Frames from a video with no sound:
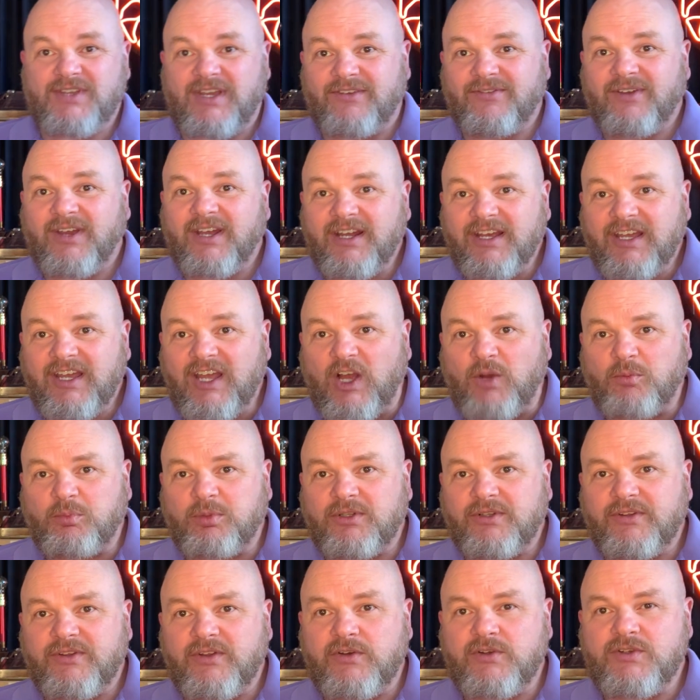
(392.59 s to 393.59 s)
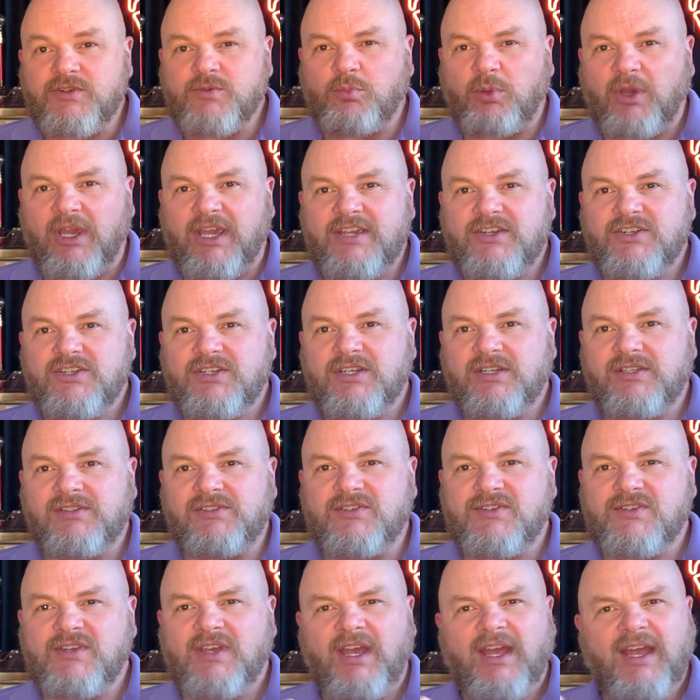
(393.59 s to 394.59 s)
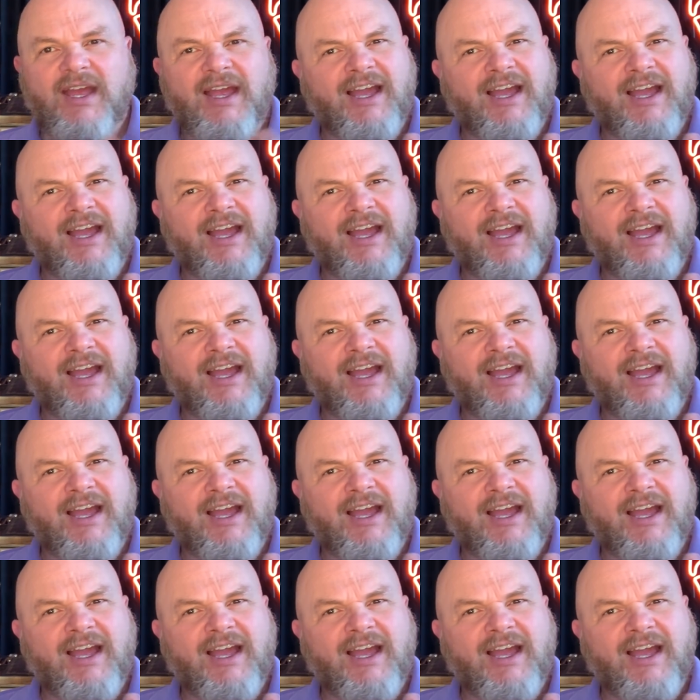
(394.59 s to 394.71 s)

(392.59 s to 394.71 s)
I've had a couple of those patients.